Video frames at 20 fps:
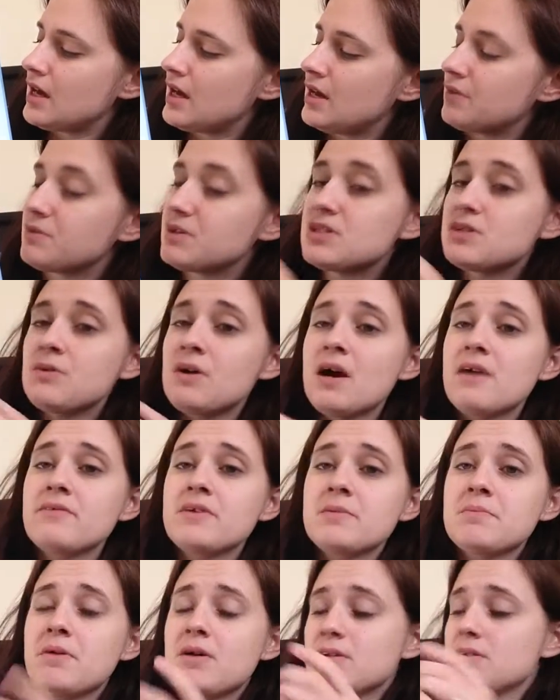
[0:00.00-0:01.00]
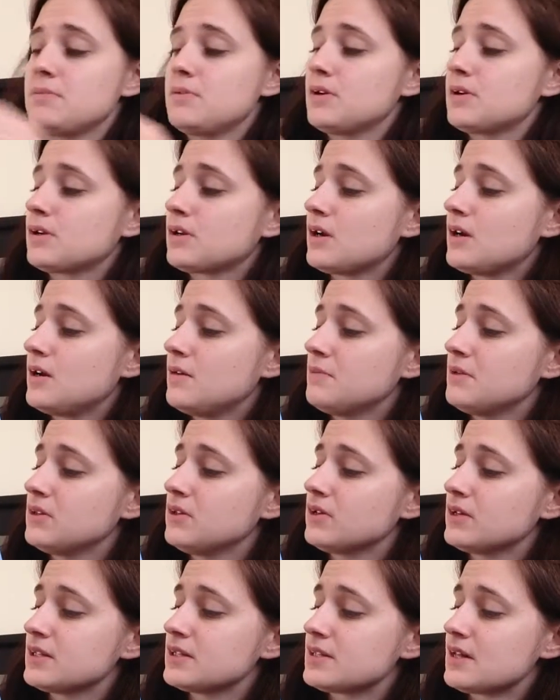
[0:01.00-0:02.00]
And we do have a body book, a
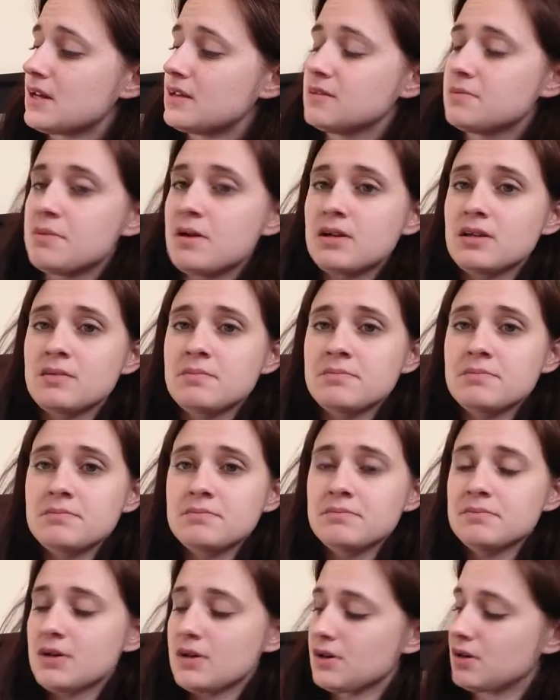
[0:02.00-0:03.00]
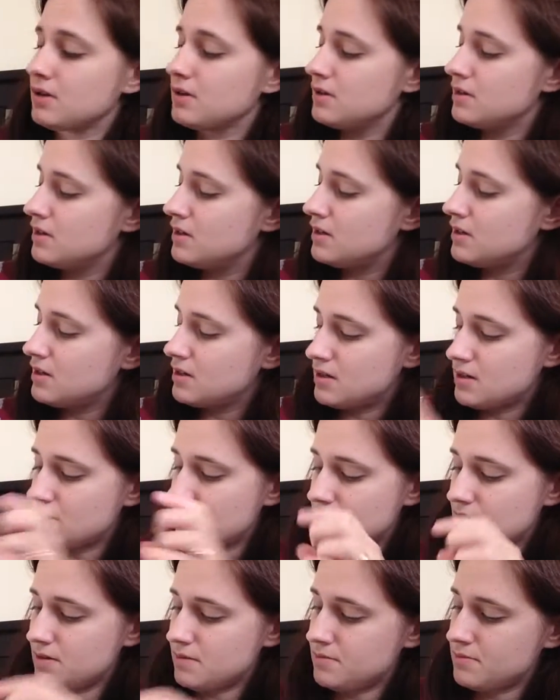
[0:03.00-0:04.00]
Look Inside the Body book,
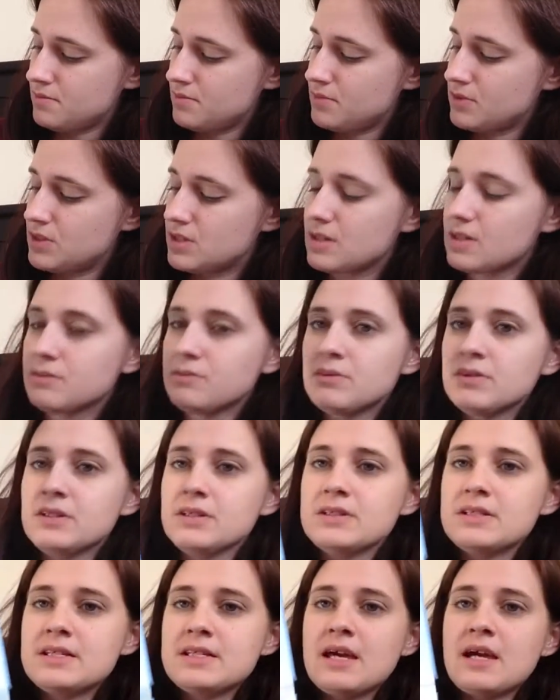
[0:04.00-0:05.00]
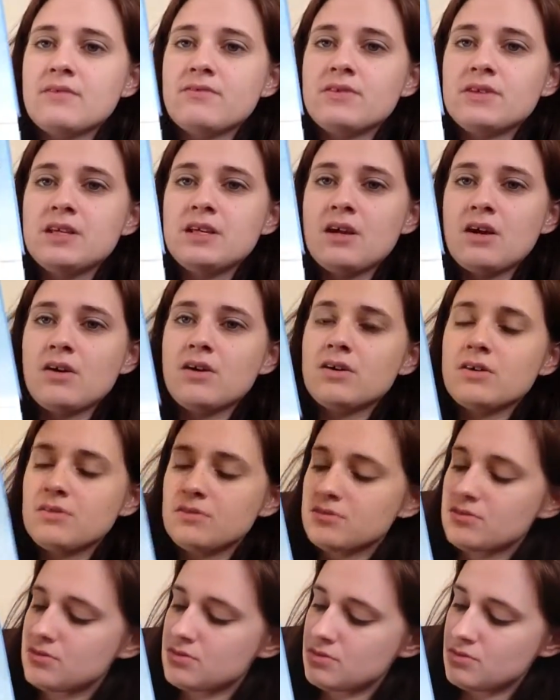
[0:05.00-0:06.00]
which is designed for the younger
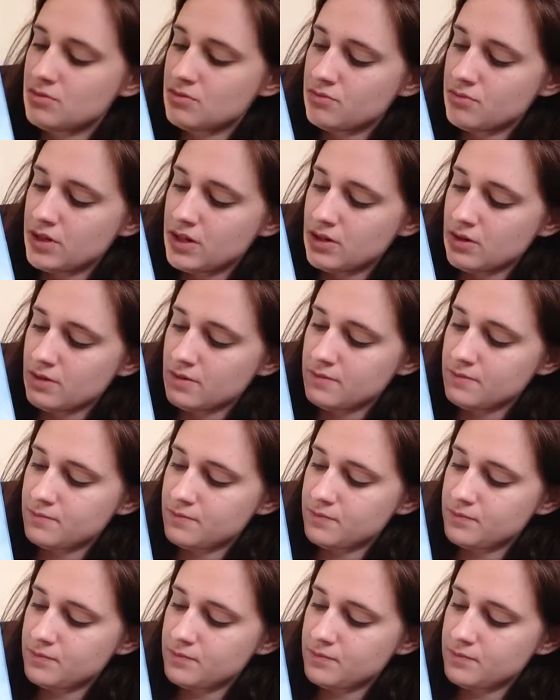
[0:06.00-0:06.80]
reader.